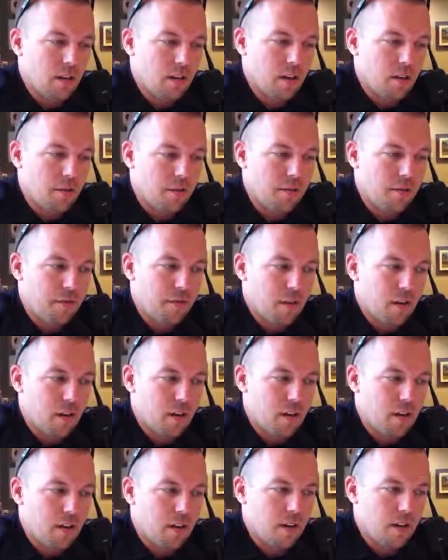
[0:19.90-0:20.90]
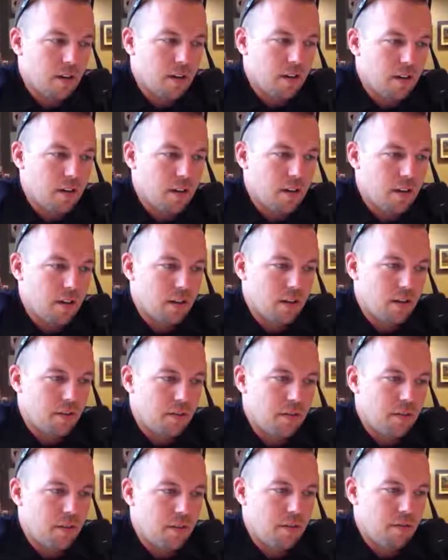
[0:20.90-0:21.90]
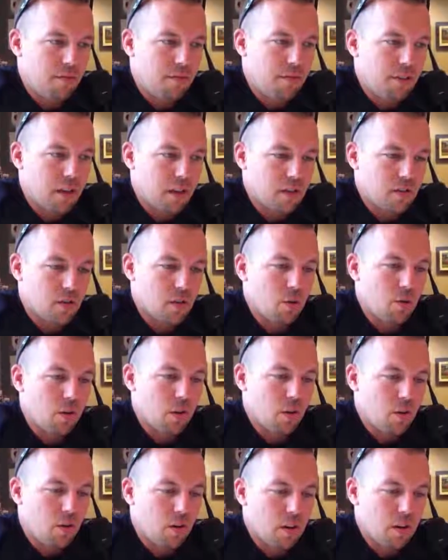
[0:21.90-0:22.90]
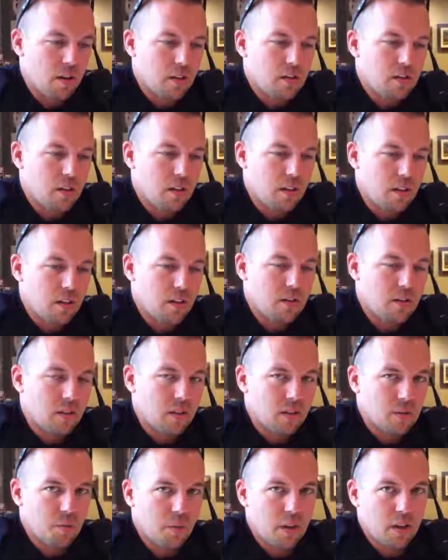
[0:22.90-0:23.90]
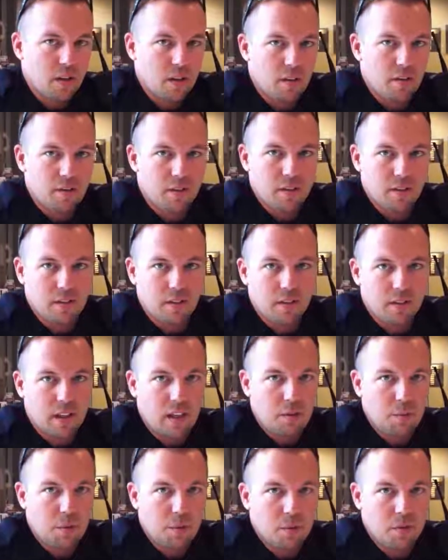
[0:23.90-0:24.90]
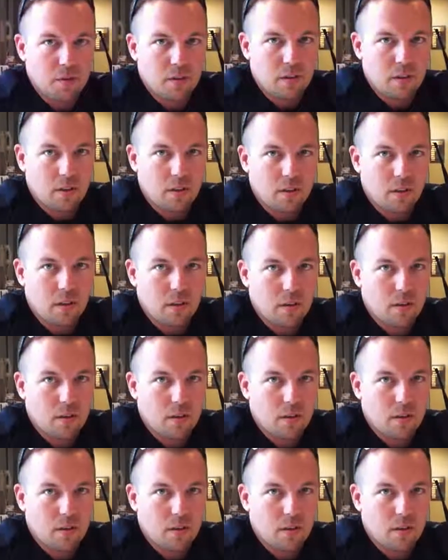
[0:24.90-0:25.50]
Enough things going on in the city. The city is big enough to keep me busy.